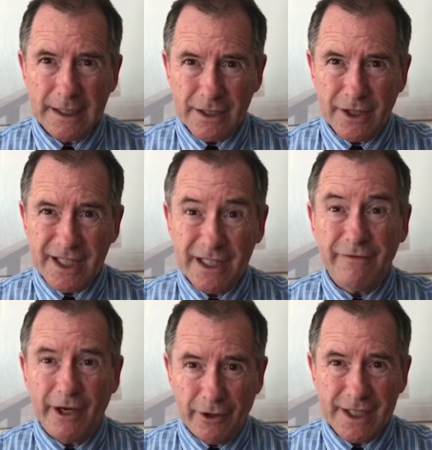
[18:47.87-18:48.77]
So this is
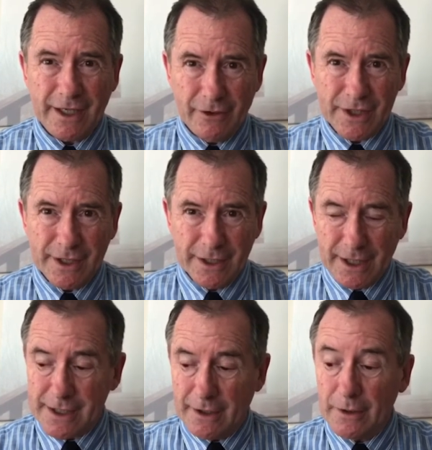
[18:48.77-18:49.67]
very serious
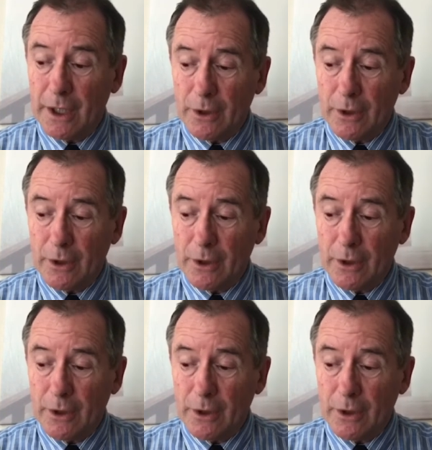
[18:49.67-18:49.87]
indeed. So